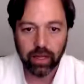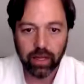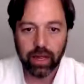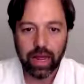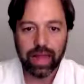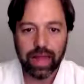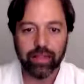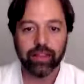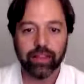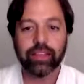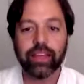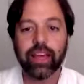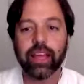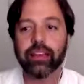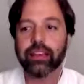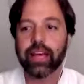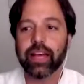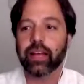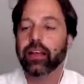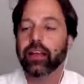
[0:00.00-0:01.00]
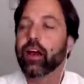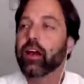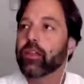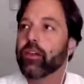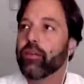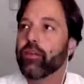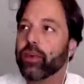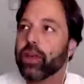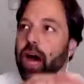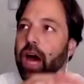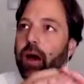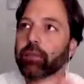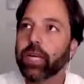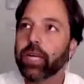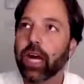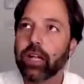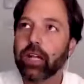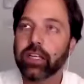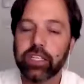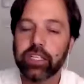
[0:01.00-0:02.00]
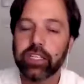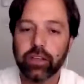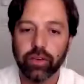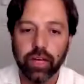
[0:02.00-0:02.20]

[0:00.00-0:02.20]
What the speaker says: And the thing is that the phenomenology of